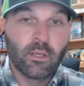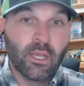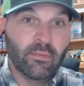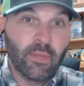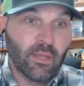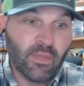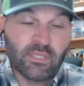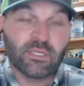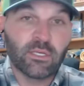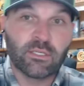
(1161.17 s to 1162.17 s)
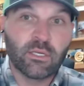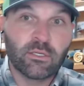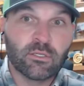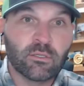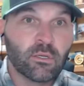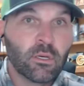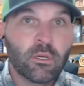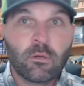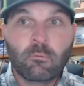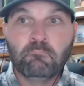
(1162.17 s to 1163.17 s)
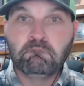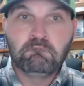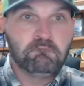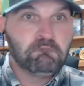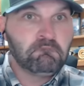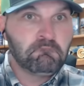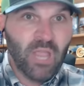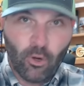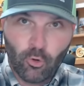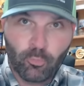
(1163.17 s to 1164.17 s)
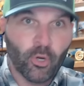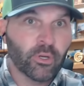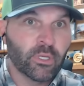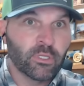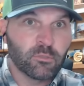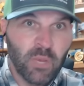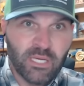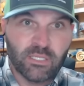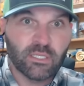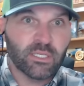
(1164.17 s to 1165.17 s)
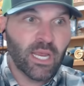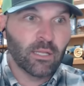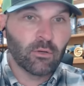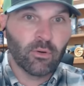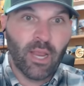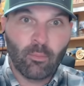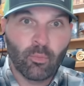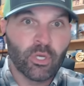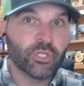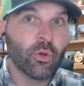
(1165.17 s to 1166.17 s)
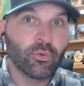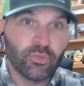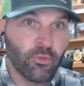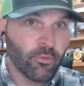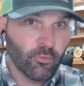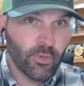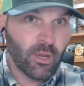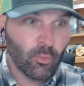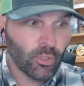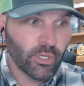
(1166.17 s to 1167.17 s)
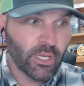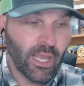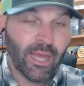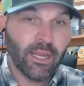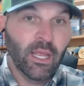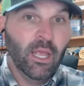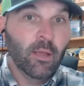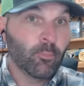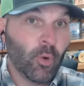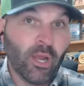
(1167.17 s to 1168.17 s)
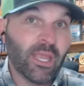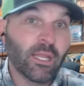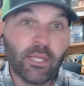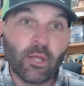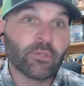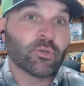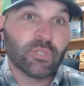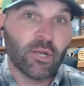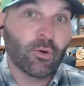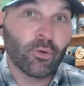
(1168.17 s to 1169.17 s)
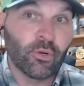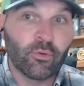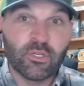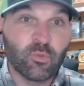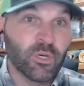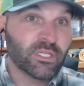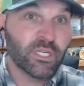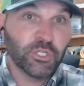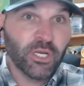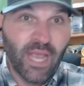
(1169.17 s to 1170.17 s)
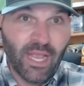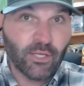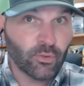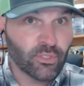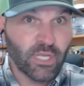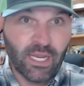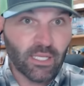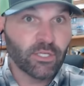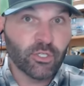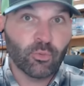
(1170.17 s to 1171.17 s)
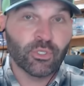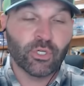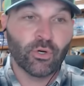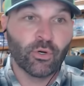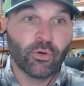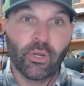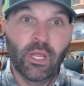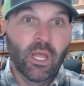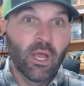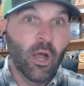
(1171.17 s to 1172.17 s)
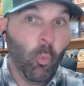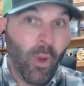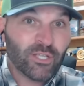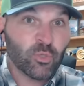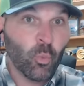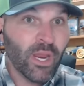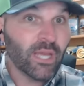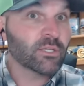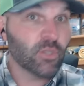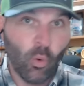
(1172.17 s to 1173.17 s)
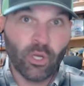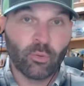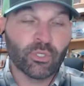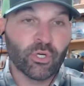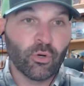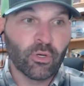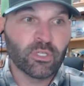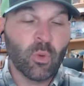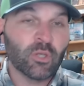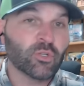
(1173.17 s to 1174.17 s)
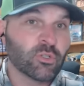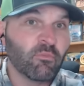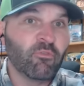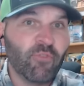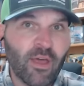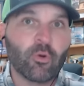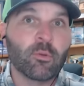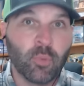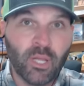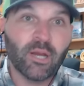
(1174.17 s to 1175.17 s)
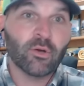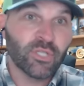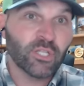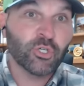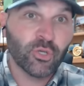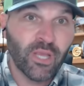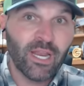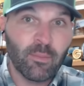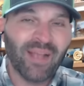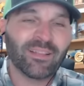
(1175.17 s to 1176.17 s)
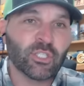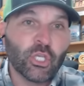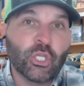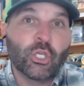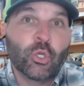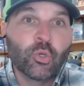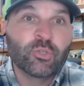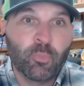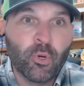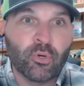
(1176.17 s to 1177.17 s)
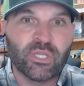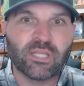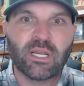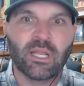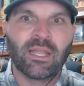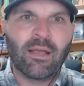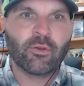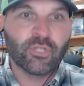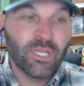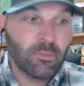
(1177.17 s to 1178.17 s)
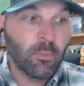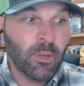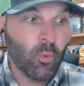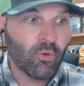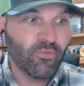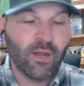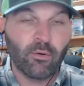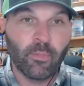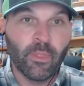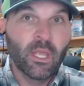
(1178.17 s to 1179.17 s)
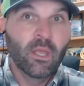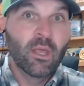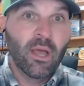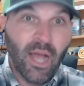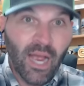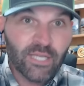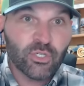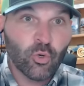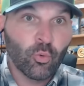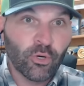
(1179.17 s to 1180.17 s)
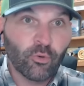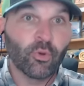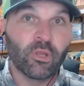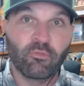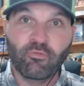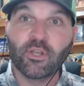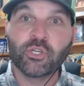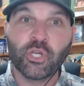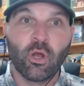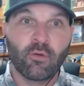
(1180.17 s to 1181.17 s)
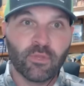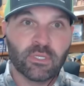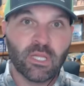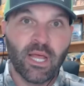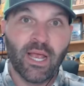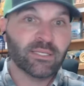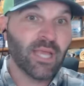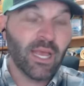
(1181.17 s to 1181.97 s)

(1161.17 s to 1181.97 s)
In this instance, Harold Perkins, Mason Taylor, Emory Jones are the three that we're looking at. Brian Kelly also said earlier this week, CJ Daniels likely to return. West Weeks going to return as well. So some veteran players that you're getting back. That's a huge boost. That's going to allow your team to be more veteran. High school recruiting, finishing off this class.